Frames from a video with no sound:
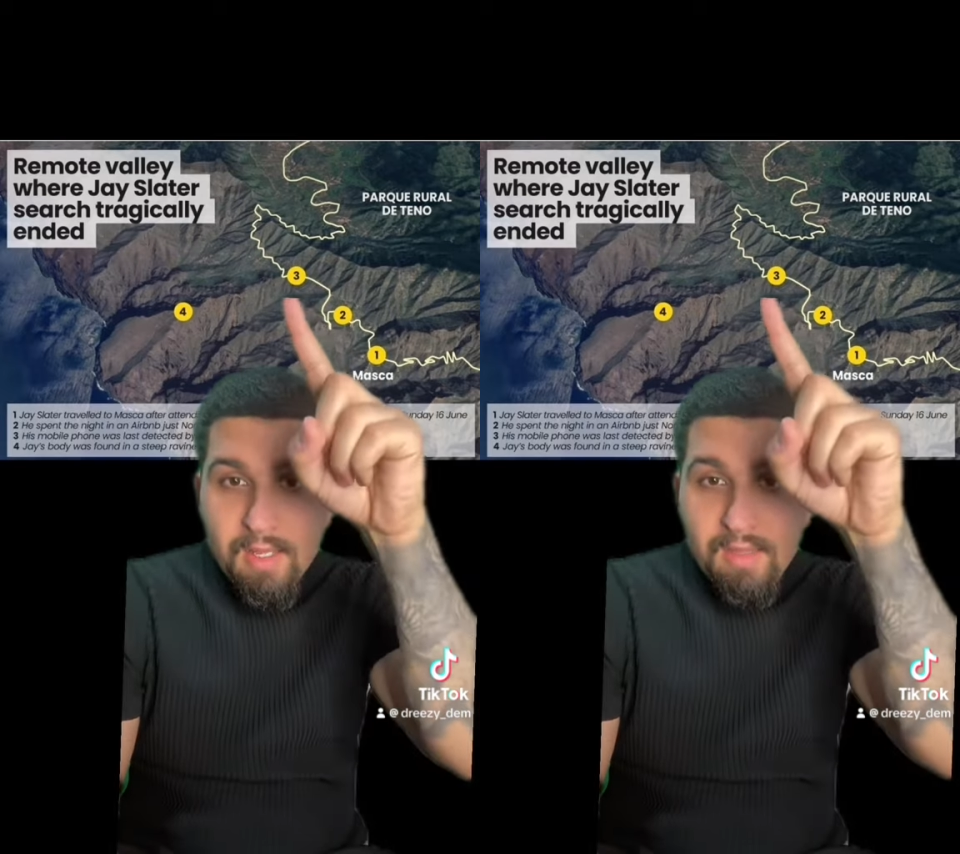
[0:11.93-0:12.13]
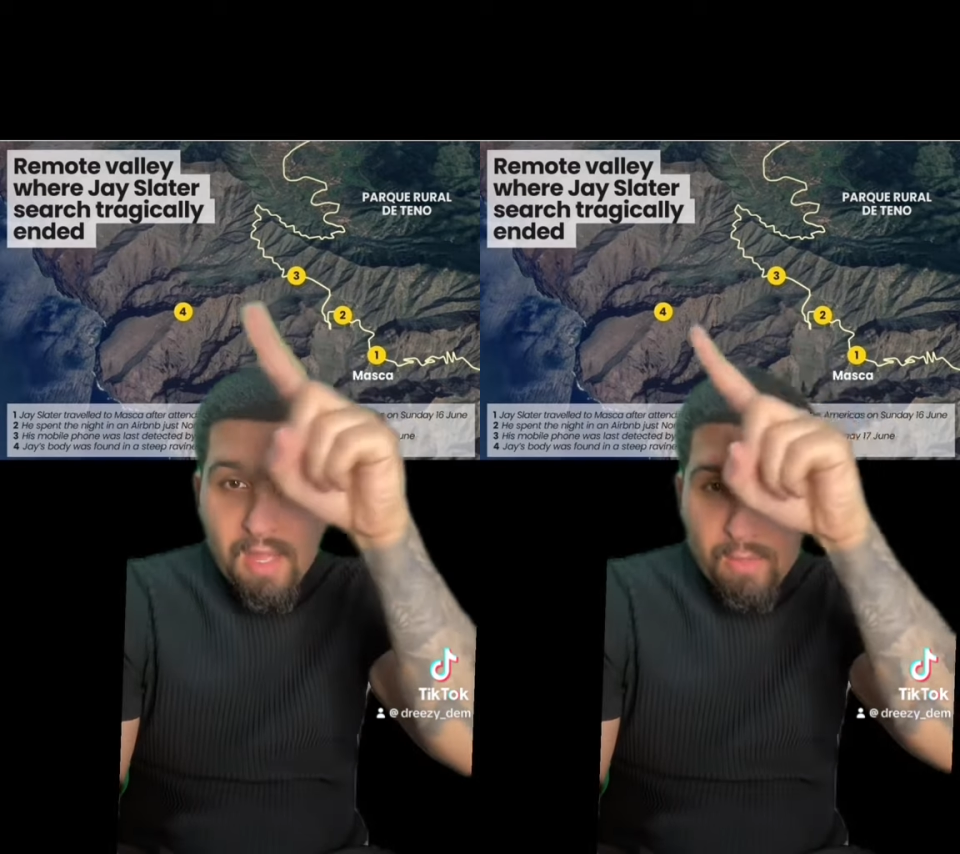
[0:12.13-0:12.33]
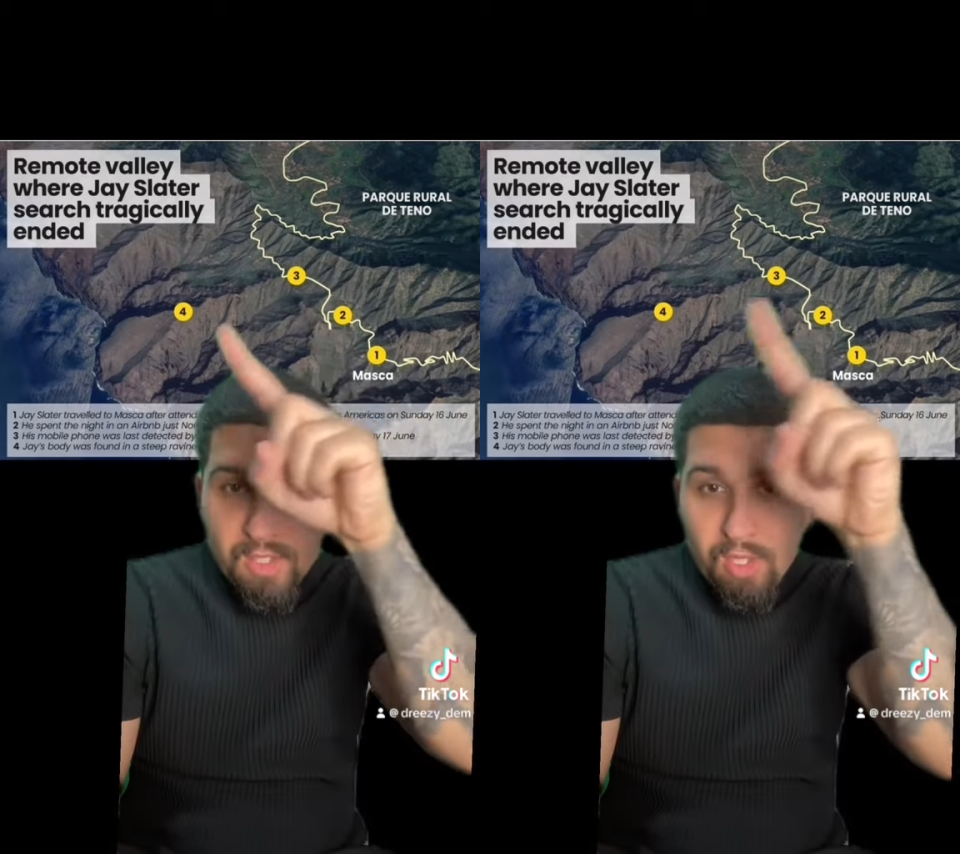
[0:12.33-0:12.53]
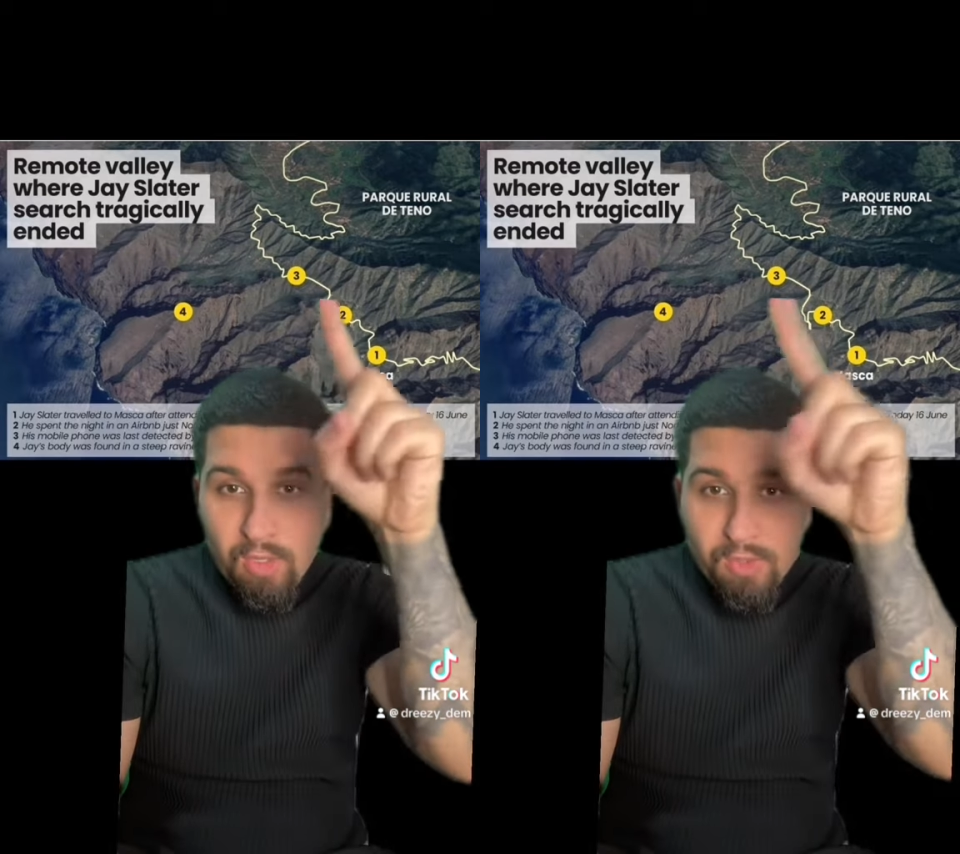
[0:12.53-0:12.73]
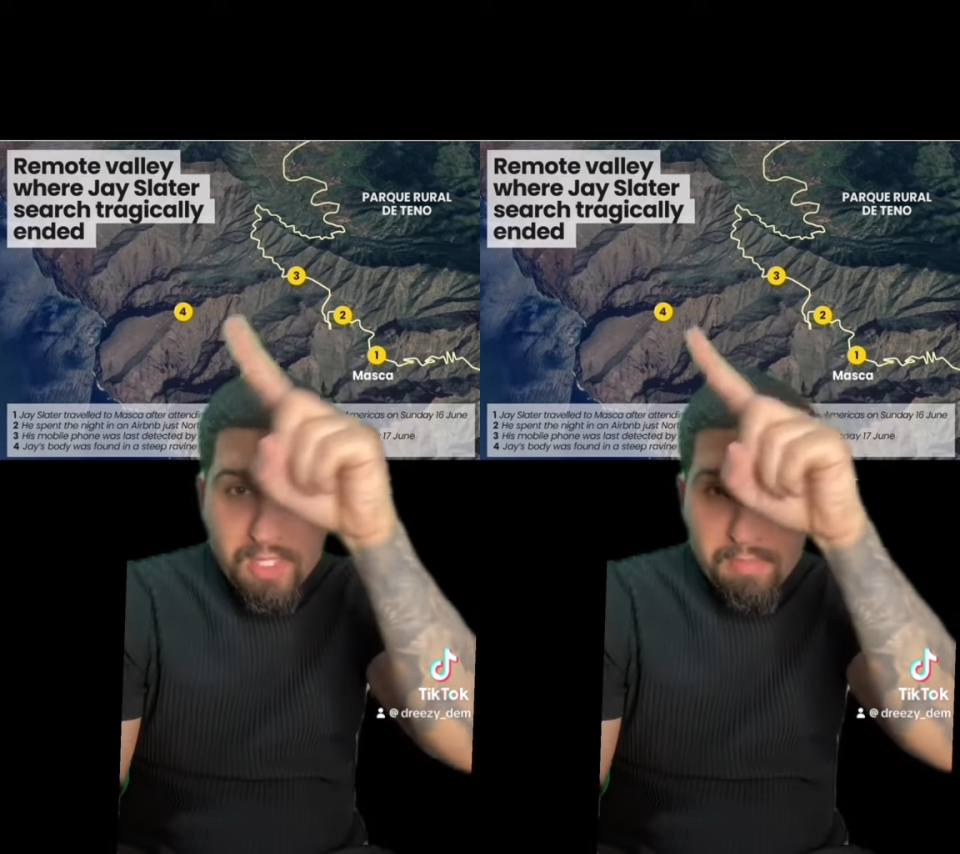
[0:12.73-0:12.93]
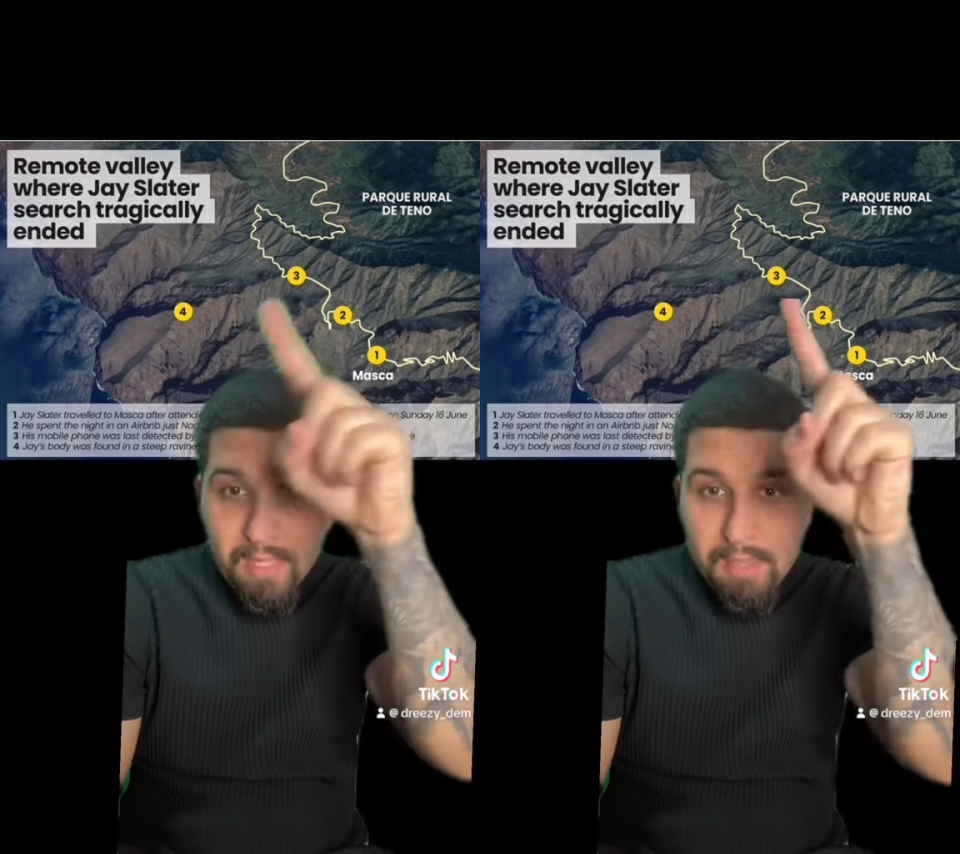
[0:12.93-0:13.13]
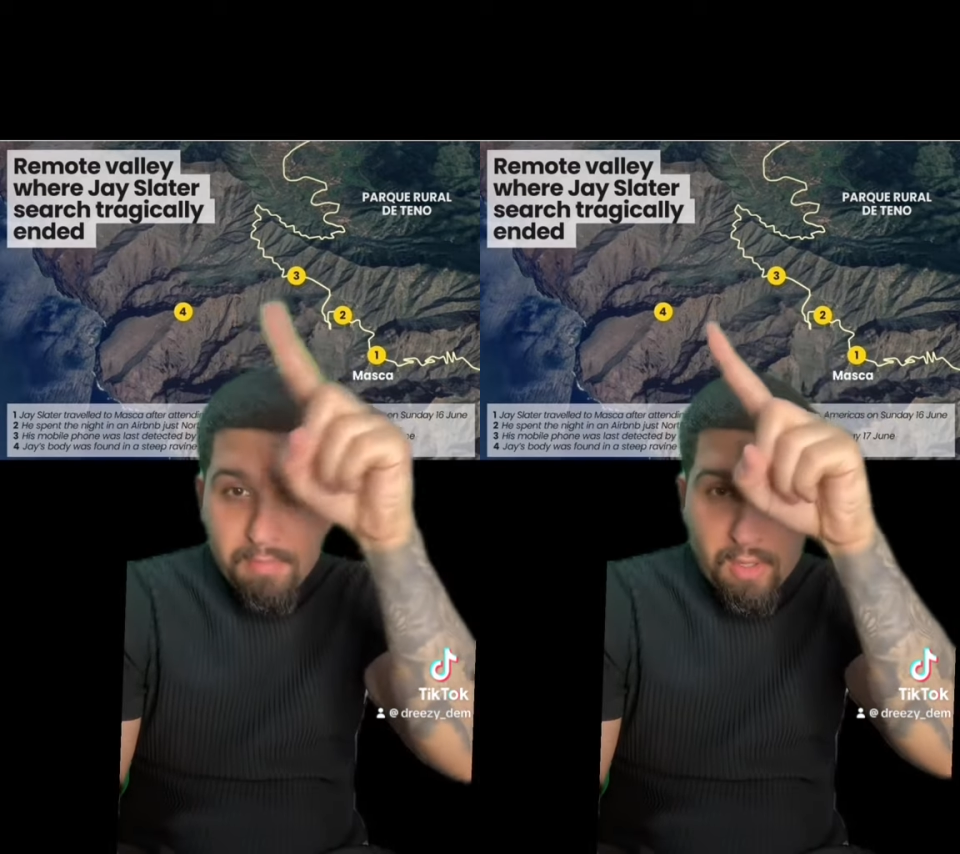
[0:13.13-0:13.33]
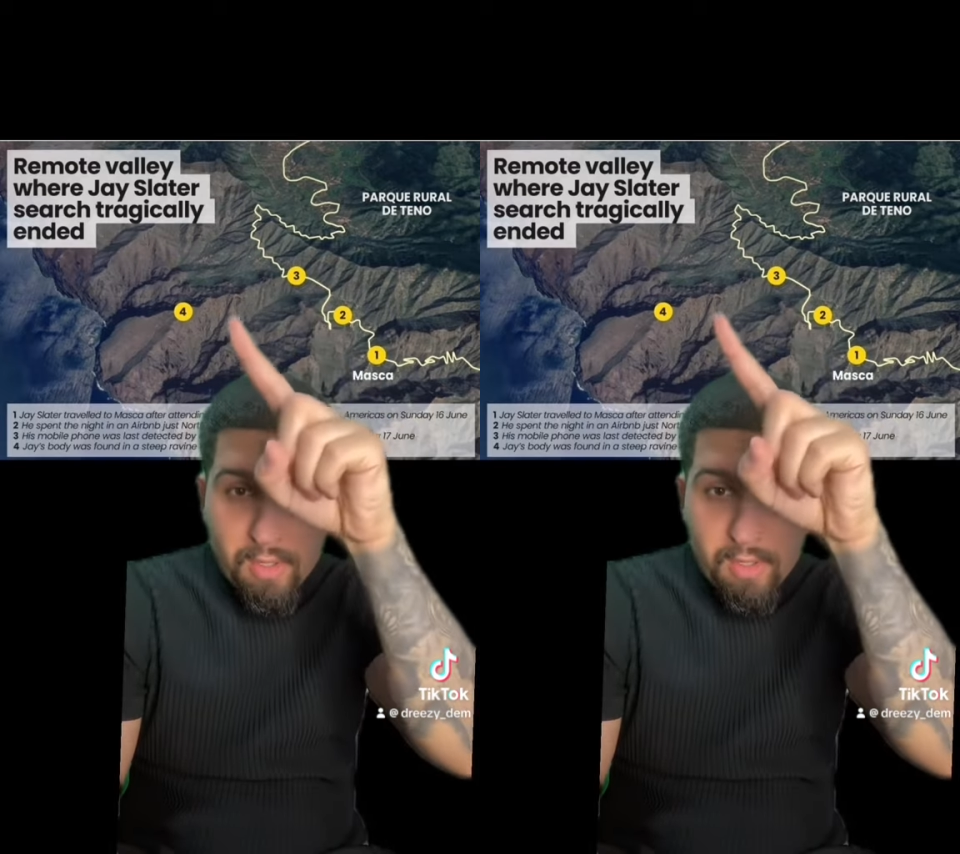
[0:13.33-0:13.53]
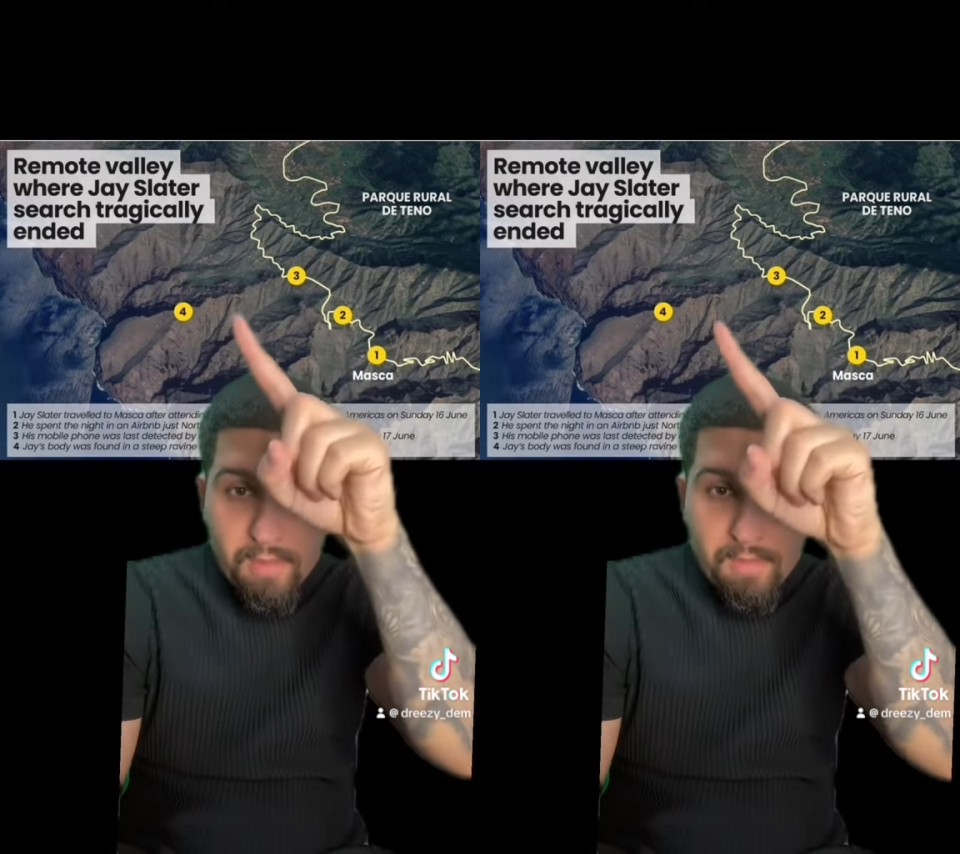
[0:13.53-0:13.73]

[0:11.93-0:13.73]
that was the closest ping point.